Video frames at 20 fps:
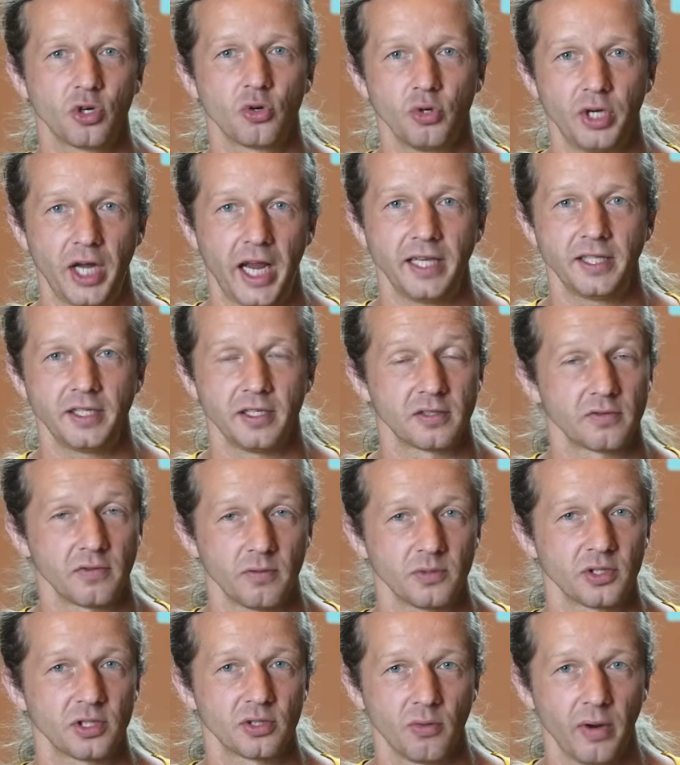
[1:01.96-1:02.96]
create this
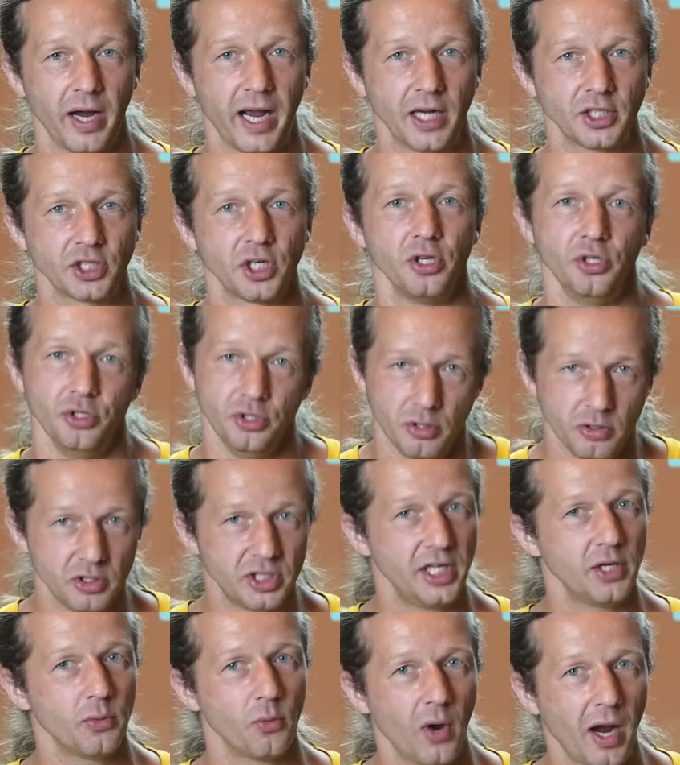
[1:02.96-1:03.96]
from scratch
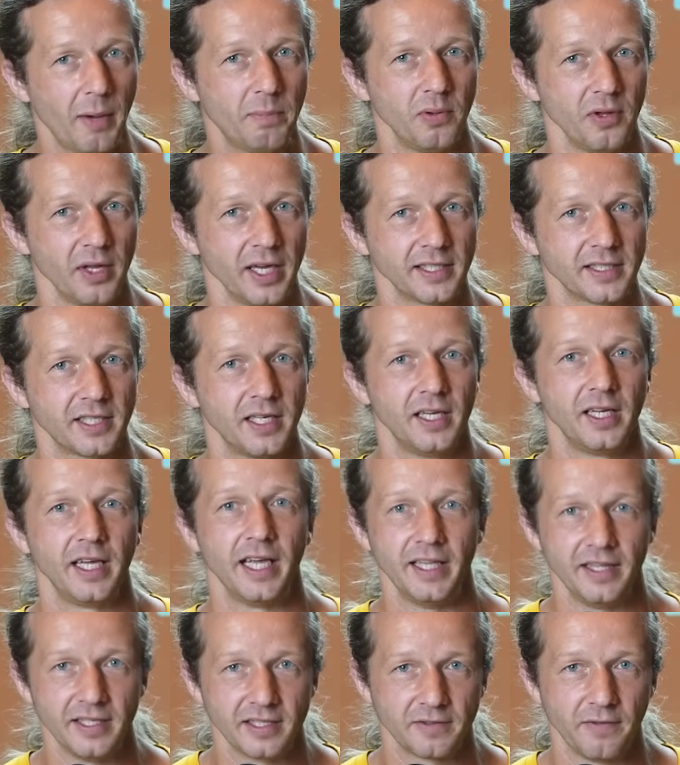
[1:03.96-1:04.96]
using Replit
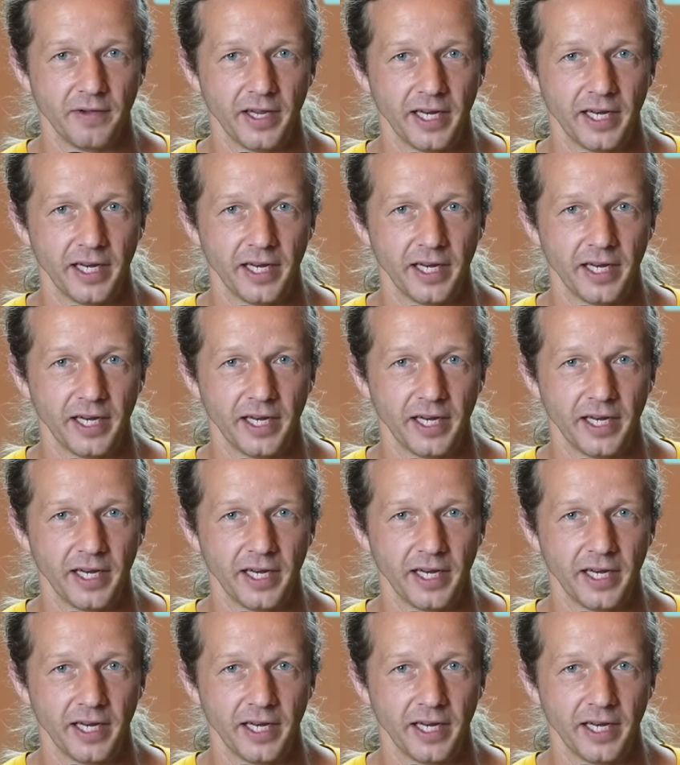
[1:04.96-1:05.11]
in this